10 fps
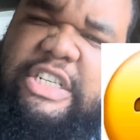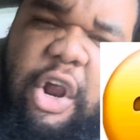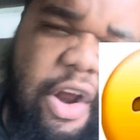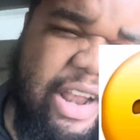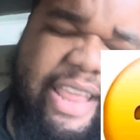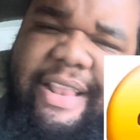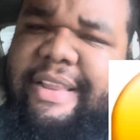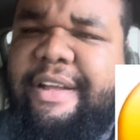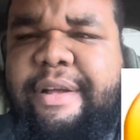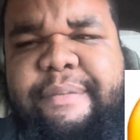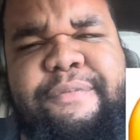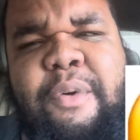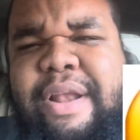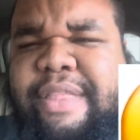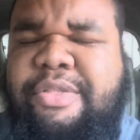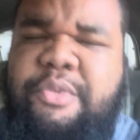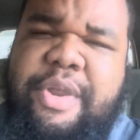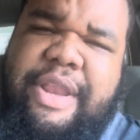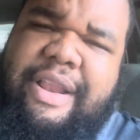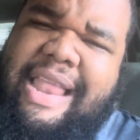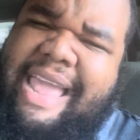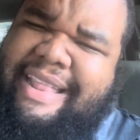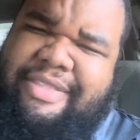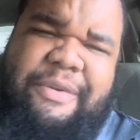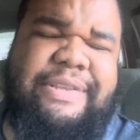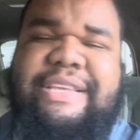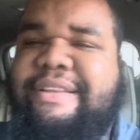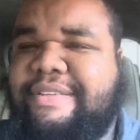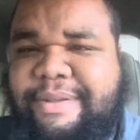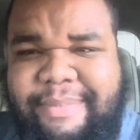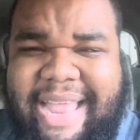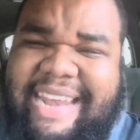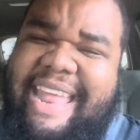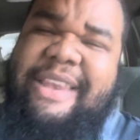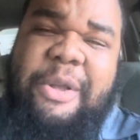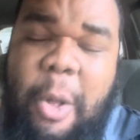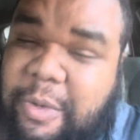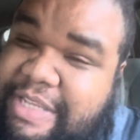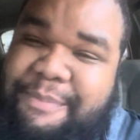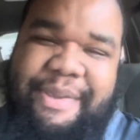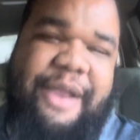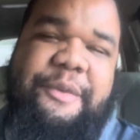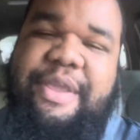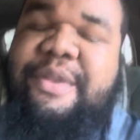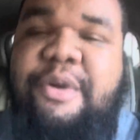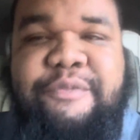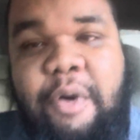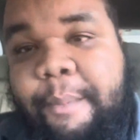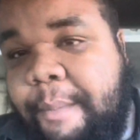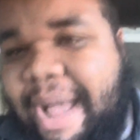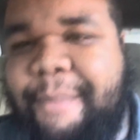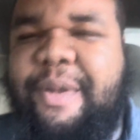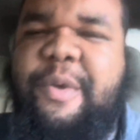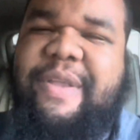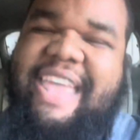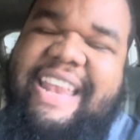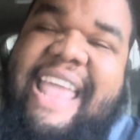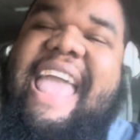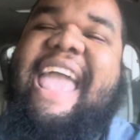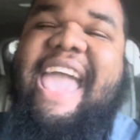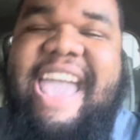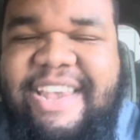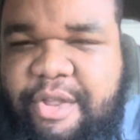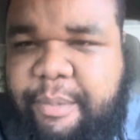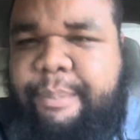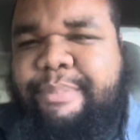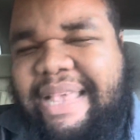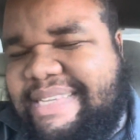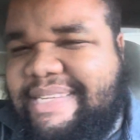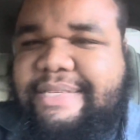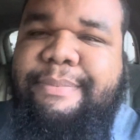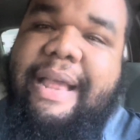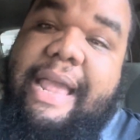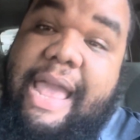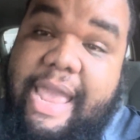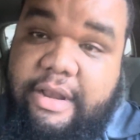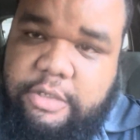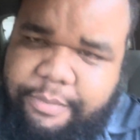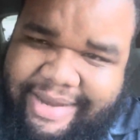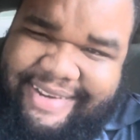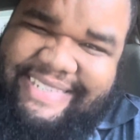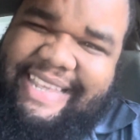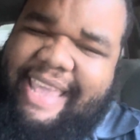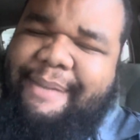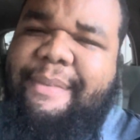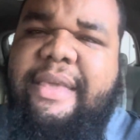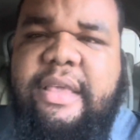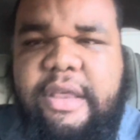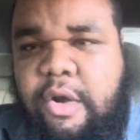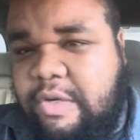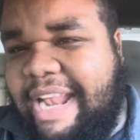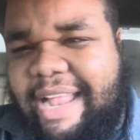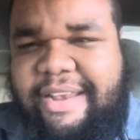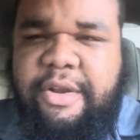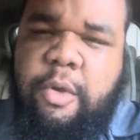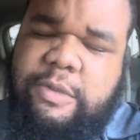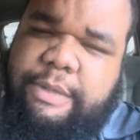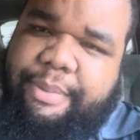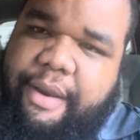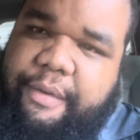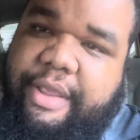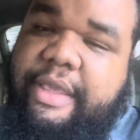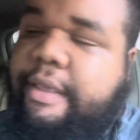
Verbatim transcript: Charlotte um, 43 to like 13 or something like that. N'Kosi Perry, you know, former Miami Hurricane, handled business, my guy, had a tremendous game. You know, shout out to N'Kosi Perry.